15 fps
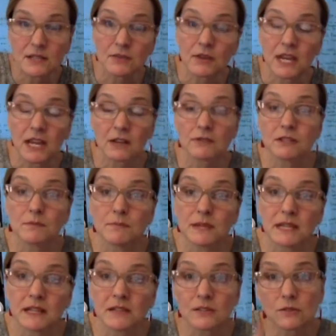and you counted
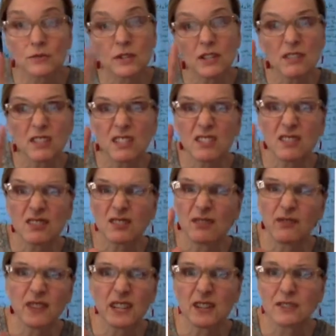beans, or you could use your
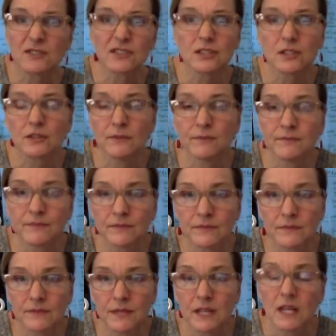fingers too.
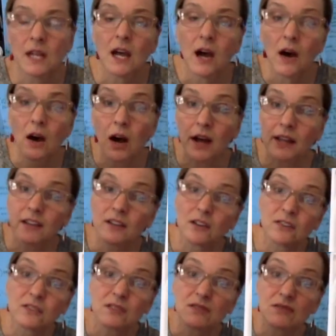I could
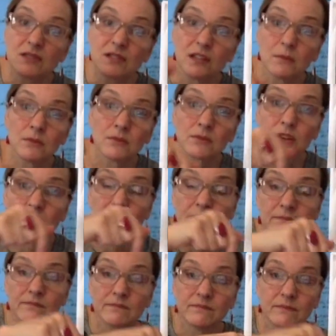also use a number line,
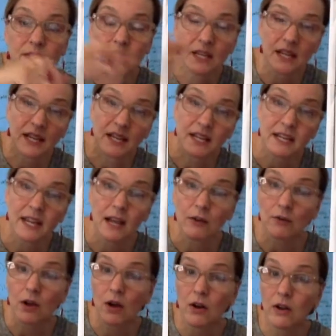and I can count
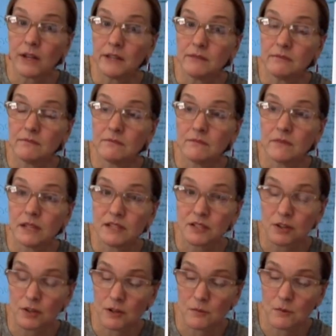on. I
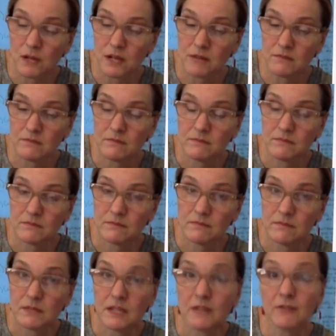start at 1.
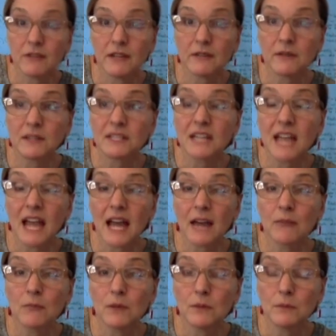If I want to add
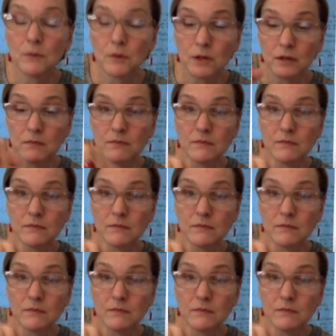1 more,